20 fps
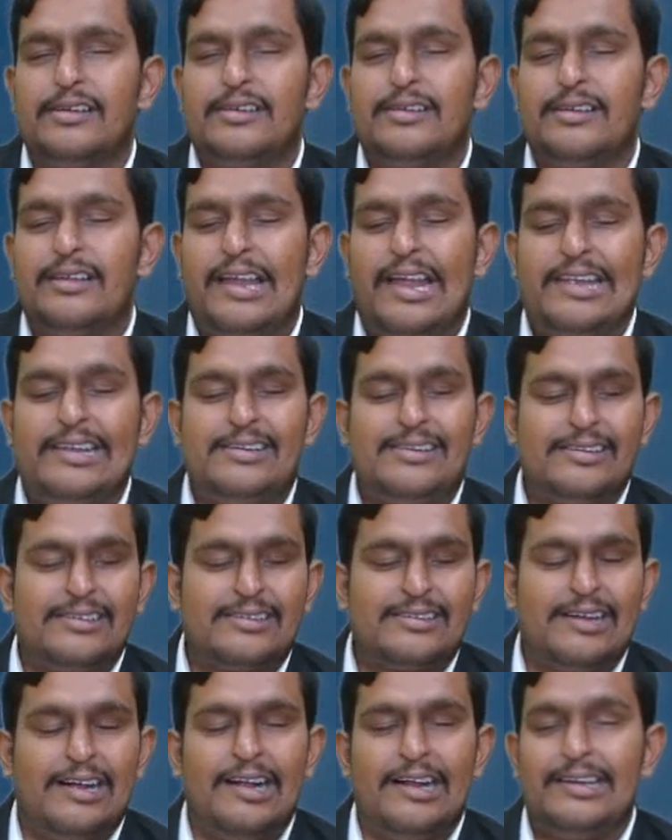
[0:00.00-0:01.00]

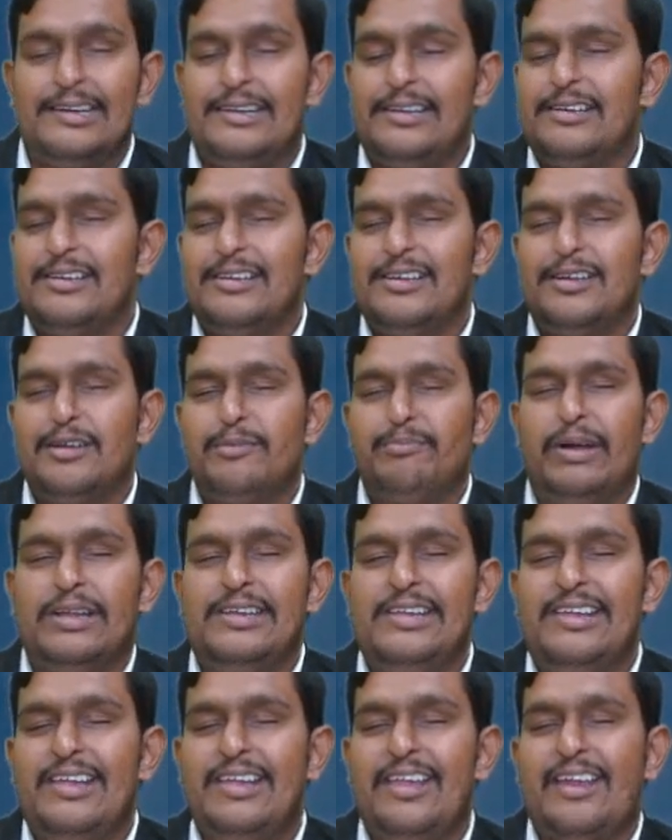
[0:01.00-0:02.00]
right, curd,
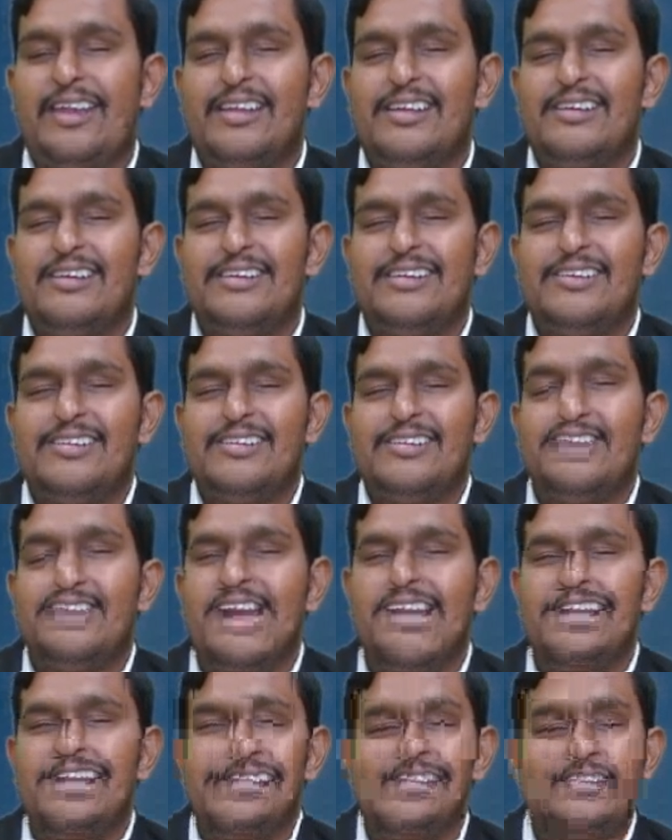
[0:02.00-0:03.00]
paneer,
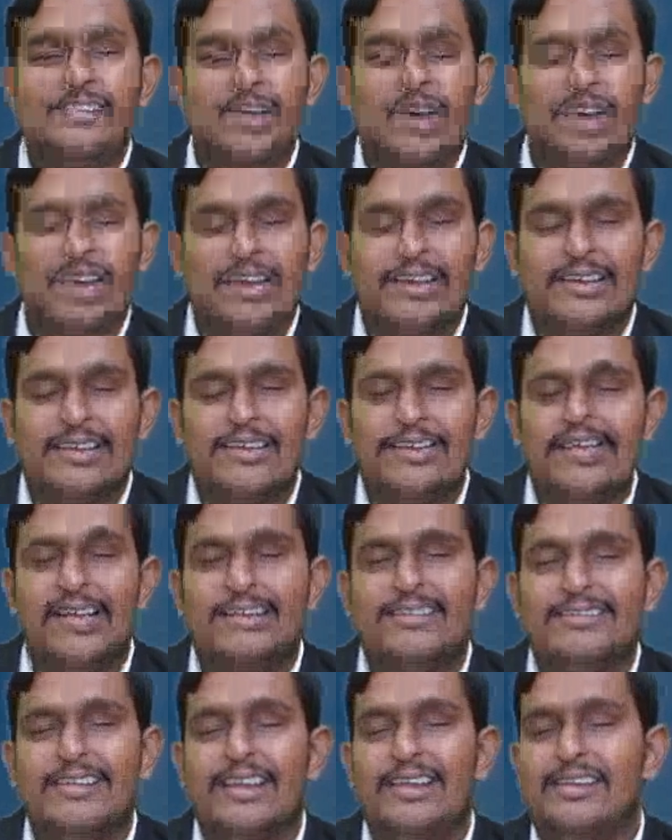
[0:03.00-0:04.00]
that is
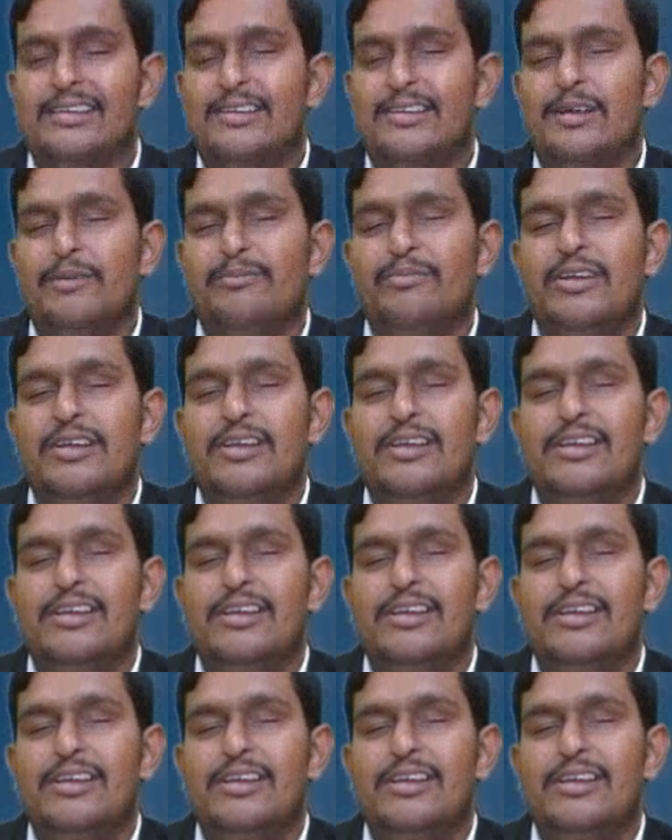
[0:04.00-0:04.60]
non-agriculture income.